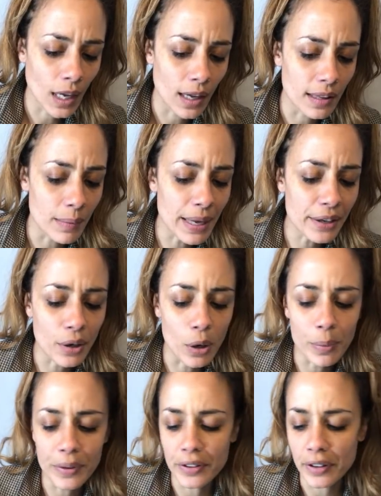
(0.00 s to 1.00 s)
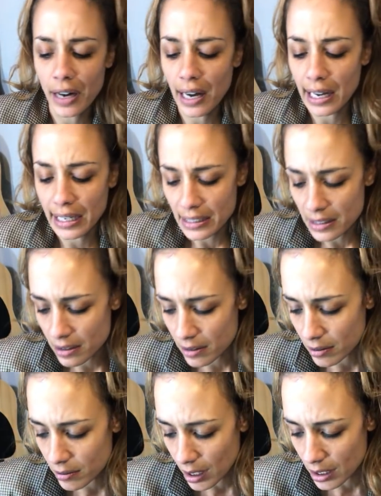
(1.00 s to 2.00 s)
they better open their eyes
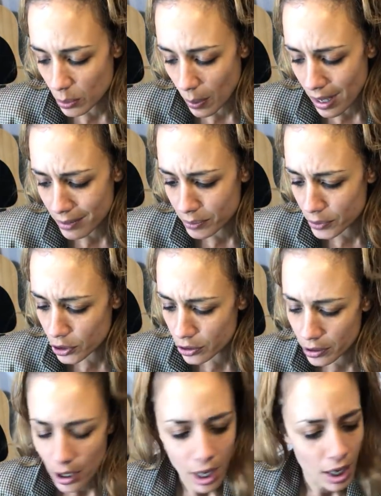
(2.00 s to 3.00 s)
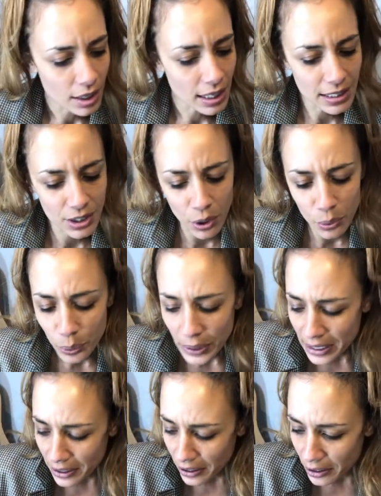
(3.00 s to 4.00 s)
as well. That's so
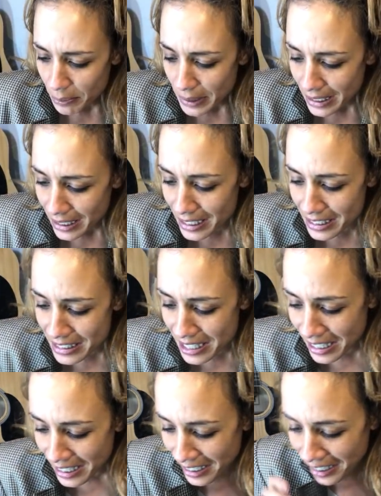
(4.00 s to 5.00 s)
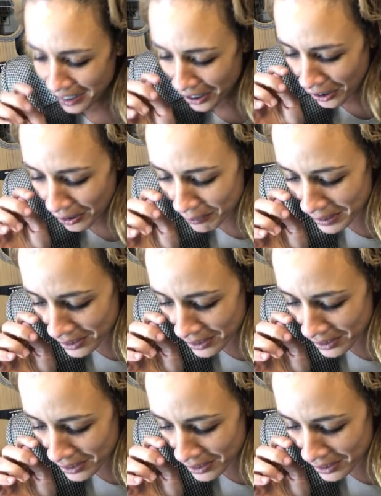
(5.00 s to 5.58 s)
weird because, oh my